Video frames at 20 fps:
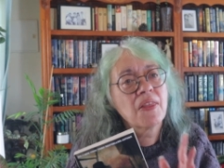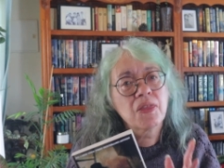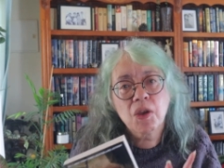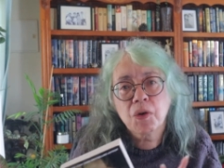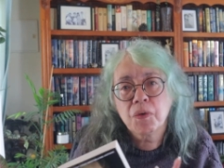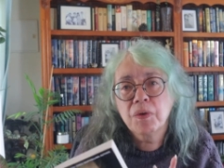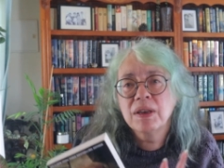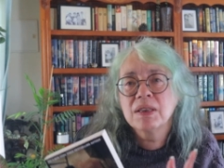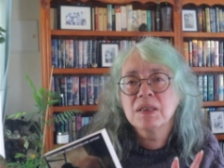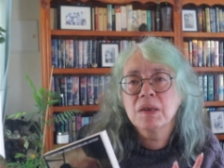
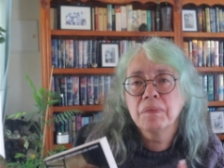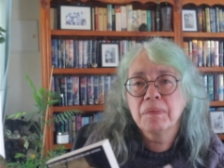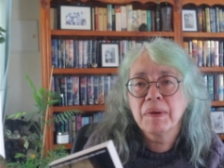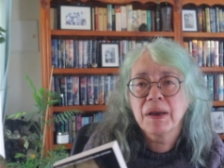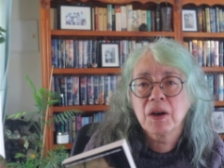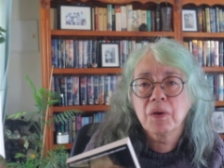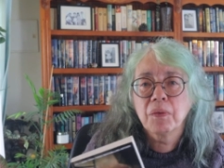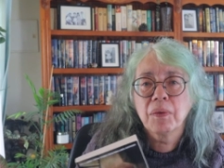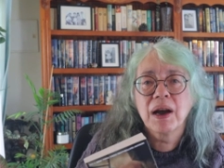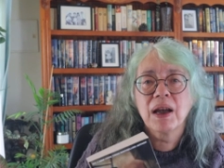there is a
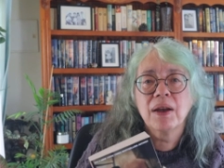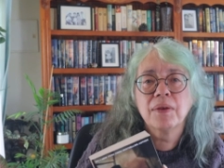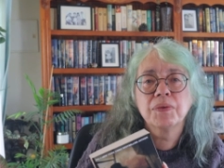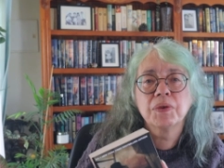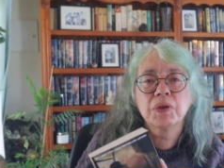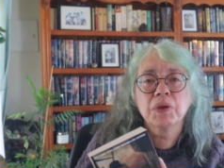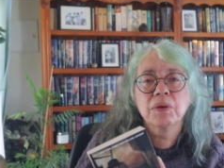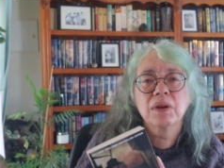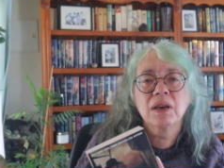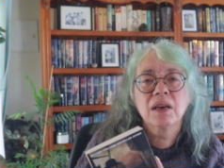better way
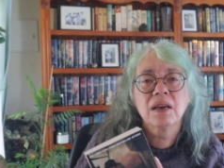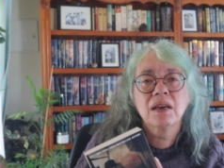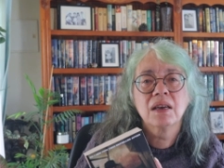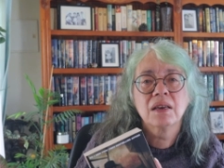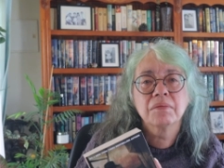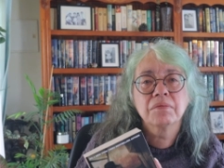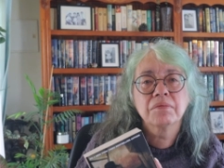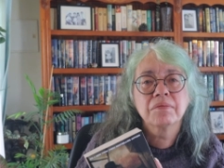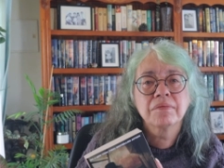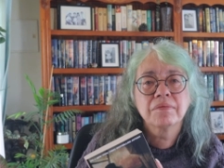of doing
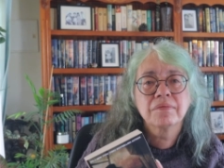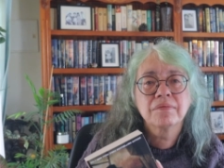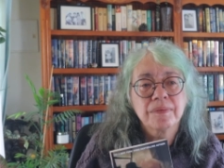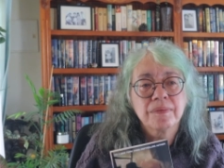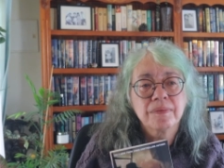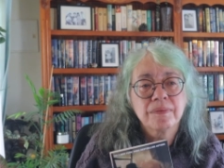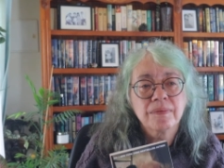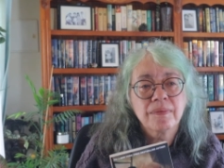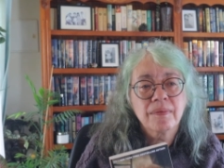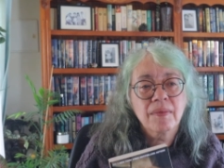
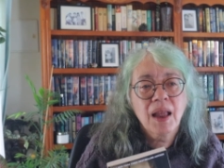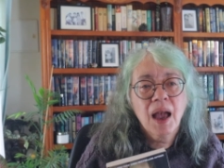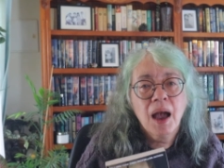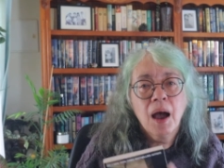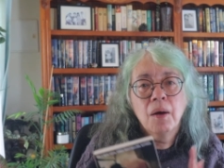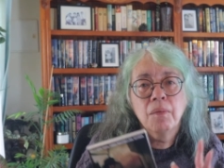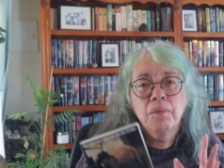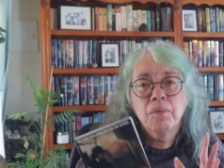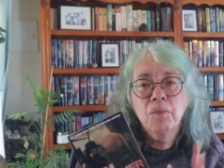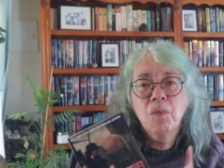it.
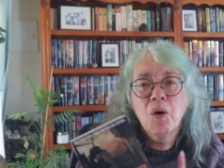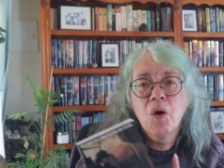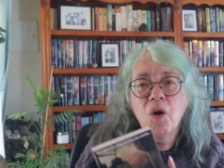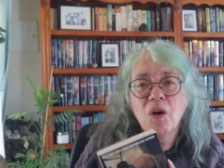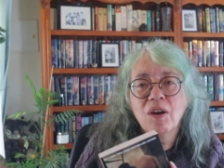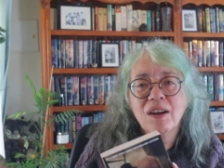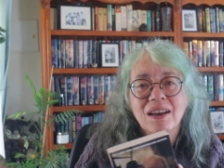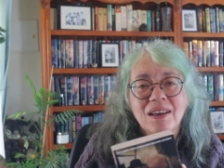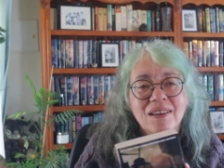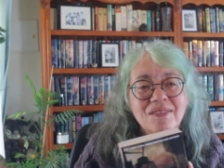
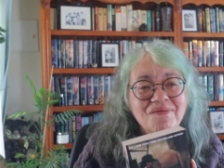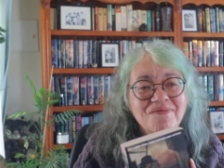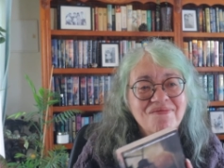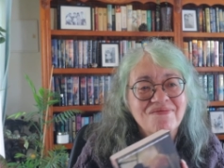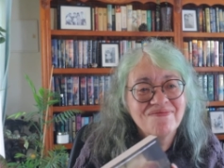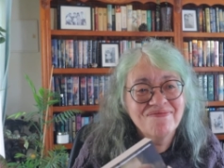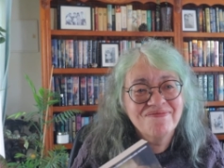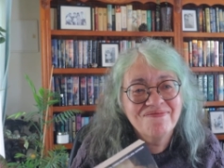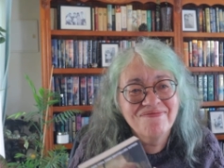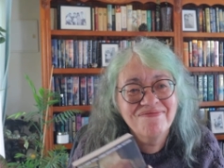Morgan,
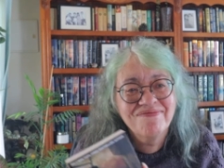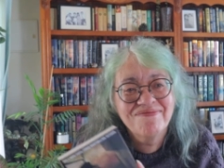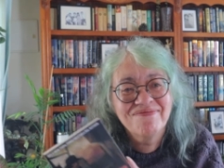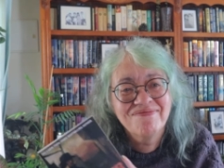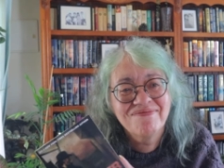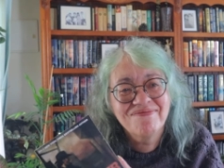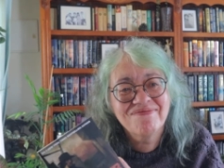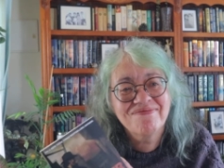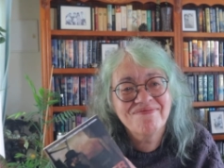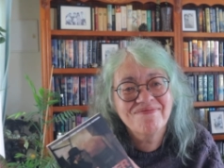
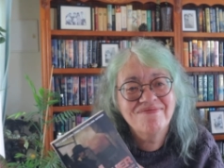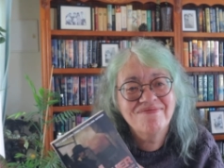hmm,